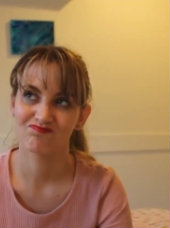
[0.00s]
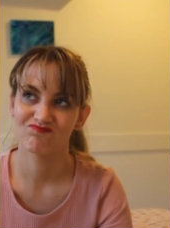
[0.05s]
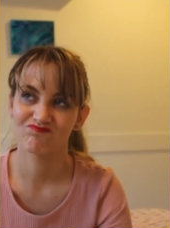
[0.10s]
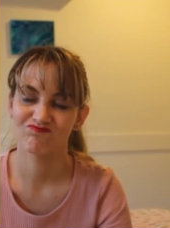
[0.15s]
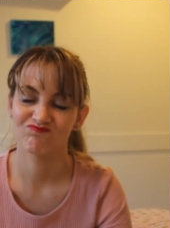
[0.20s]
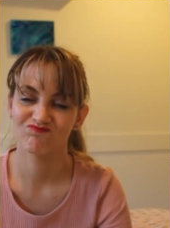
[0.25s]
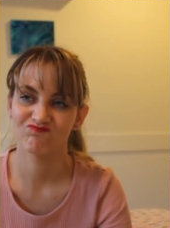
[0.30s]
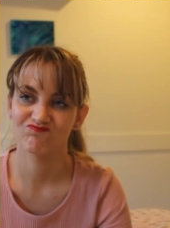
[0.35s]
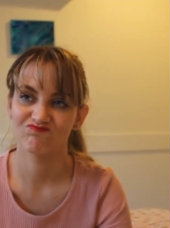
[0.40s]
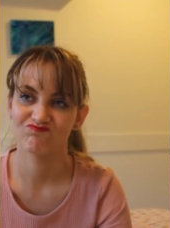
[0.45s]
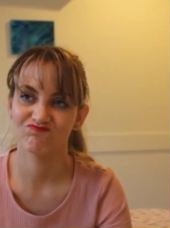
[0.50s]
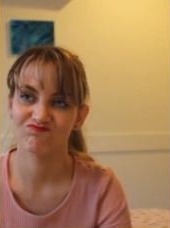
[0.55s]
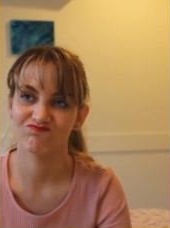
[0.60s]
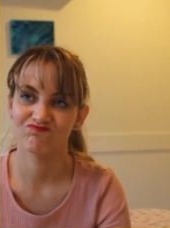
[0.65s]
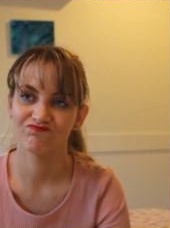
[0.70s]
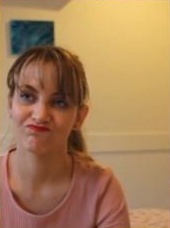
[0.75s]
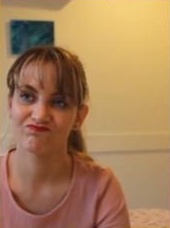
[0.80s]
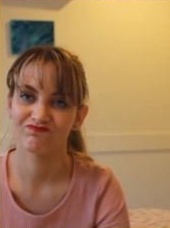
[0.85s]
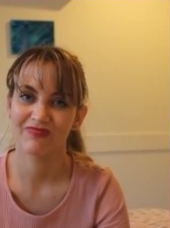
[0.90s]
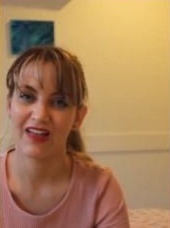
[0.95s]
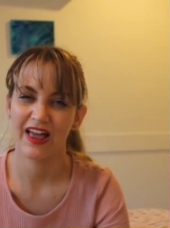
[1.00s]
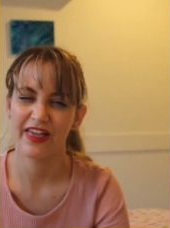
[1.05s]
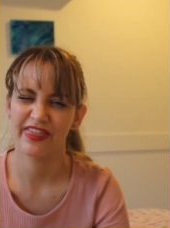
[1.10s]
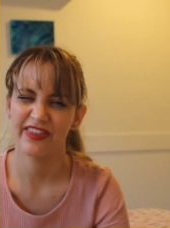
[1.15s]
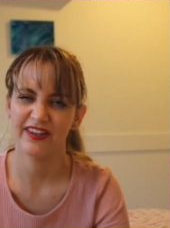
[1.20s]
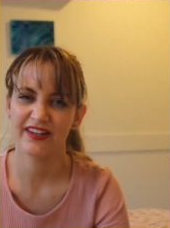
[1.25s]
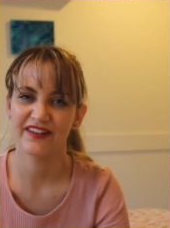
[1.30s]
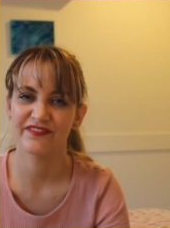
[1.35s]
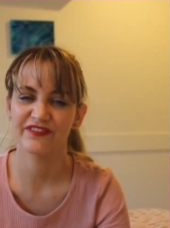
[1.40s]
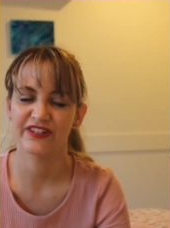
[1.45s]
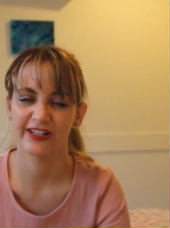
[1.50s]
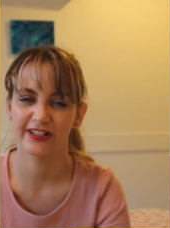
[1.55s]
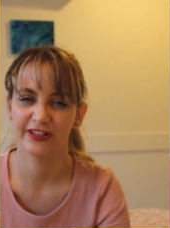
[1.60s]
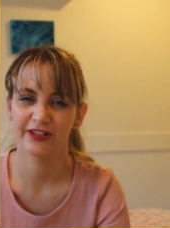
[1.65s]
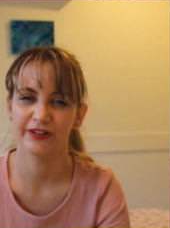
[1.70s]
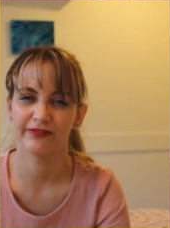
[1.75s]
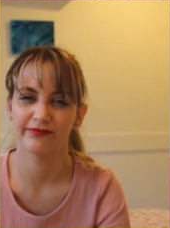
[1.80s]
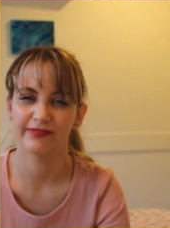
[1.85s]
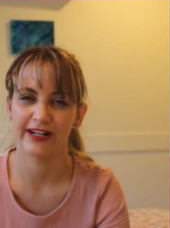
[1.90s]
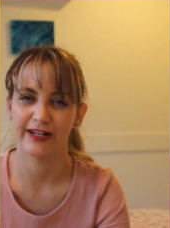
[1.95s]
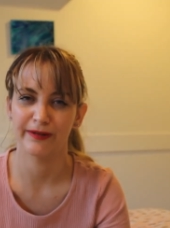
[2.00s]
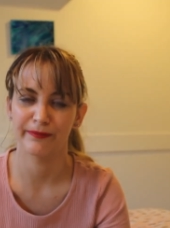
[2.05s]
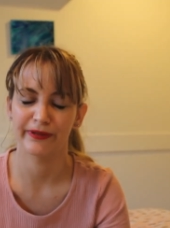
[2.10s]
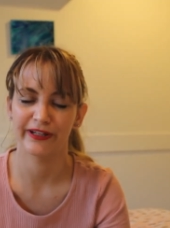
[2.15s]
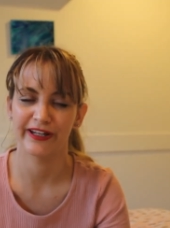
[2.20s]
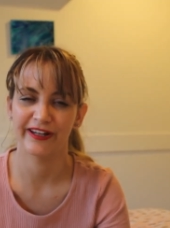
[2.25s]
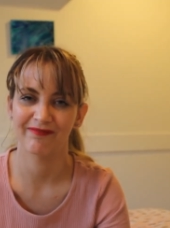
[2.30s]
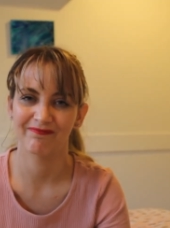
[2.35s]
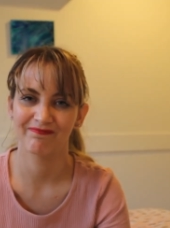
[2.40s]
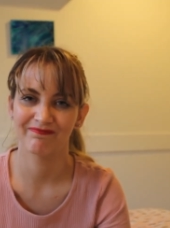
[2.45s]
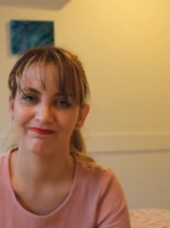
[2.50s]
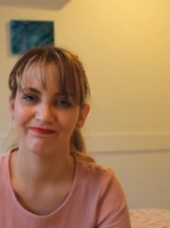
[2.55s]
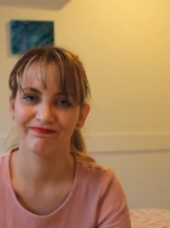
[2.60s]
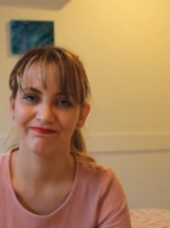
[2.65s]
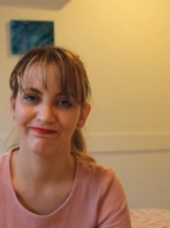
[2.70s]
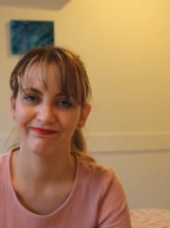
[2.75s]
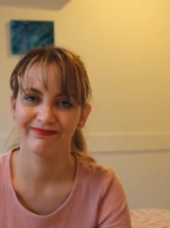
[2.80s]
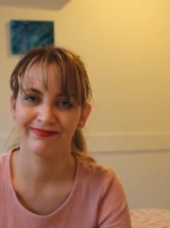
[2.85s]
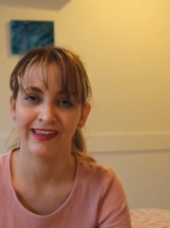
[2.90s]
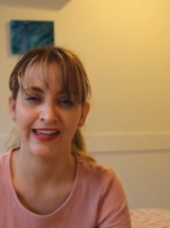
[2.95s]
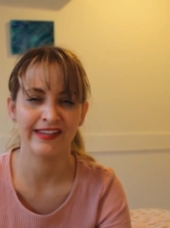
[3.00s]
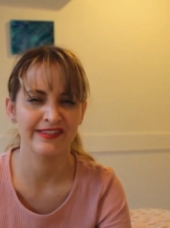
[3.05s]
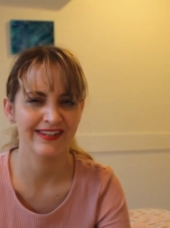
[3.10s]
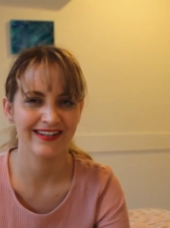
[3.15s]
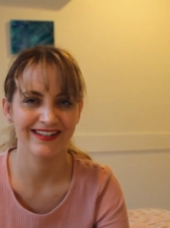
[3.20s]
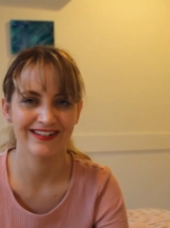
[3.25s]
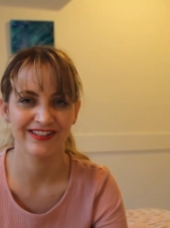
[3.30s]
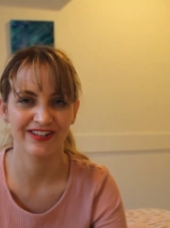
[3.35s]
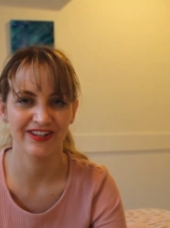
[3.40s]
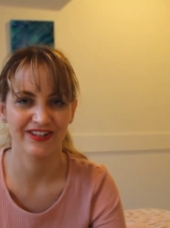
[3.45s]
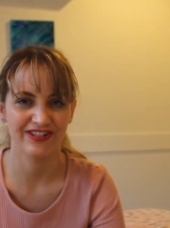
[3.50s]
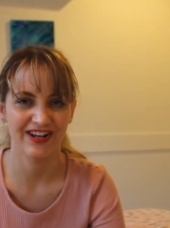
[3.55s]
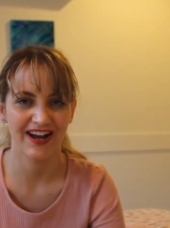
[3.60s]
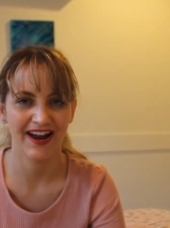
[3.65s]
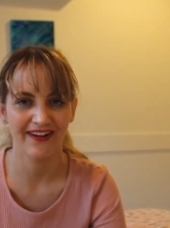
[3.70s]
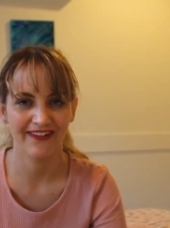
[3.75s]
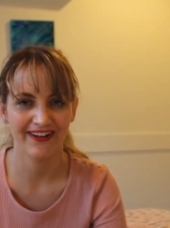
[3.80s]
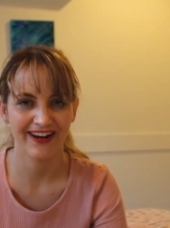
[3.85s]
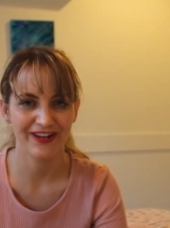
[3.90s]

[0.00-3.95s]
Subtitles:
I think I've done a lot of rambling. Let's get to the diary